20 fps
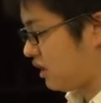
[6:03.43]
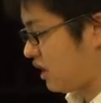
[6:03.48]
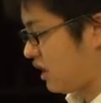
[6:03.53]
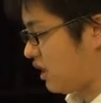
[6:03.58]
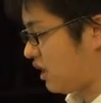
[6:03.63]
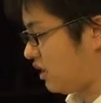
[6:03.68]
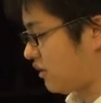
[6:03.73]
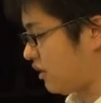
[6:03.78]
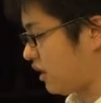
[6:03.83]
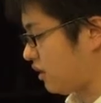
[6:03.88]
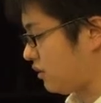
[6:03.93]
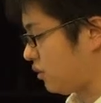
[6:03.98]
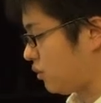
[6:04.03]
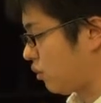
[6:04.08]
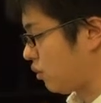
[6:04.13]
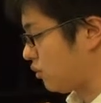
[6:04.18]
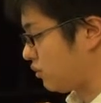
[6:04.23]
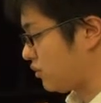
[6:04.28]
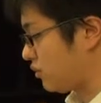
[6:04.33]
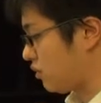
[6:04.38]
and
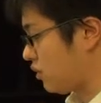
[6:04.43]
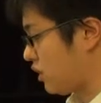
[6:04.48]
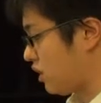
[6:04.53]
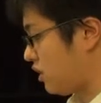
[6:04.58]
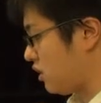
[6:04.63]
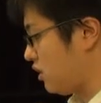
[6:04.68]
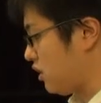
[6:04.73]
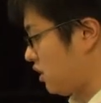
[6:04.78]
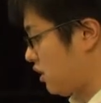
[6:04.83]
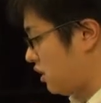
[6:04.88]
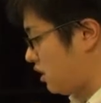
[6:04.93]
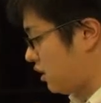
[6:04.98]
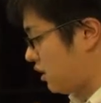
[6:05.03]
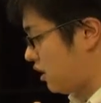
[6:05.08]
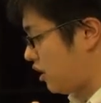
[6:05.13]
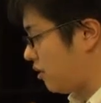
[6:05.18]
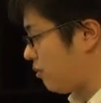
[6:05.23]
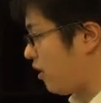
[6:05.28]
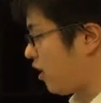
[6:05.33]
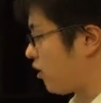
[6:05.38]
also
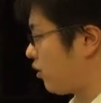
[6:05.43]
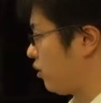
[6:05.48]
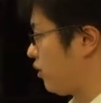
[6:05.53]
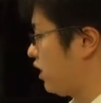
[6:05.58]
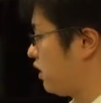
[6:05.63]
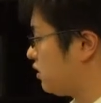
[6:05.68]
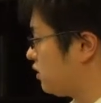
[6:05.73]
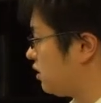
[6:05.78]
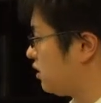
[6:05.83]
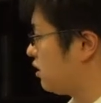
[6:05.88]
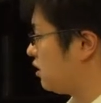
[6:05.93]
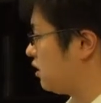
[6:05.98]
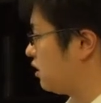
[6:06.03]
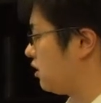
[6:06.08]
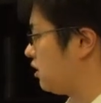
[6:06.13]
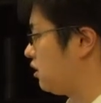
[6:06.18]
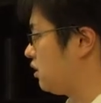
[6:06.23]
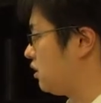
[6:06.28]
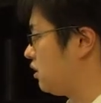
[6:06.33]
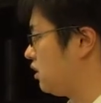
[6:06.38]
evaluate
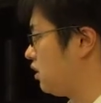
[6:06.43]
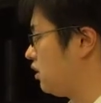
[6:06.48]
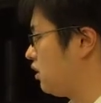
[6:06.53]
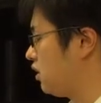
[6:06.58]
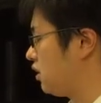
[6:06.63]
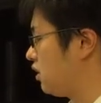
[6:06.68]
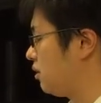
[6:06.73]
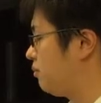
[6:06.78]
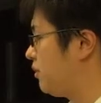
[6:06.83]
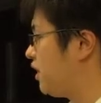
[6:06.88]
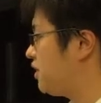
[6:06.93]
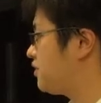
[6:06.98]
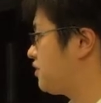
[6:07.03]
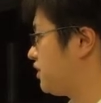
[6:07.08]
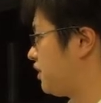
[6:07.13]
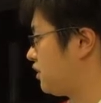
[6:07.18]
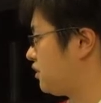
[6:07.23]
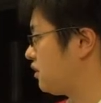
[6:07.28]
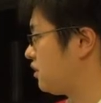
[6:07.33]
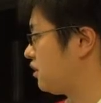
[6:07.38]
a
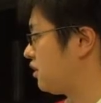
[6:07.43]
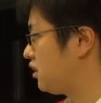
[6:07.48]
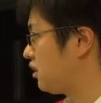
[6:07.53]
basic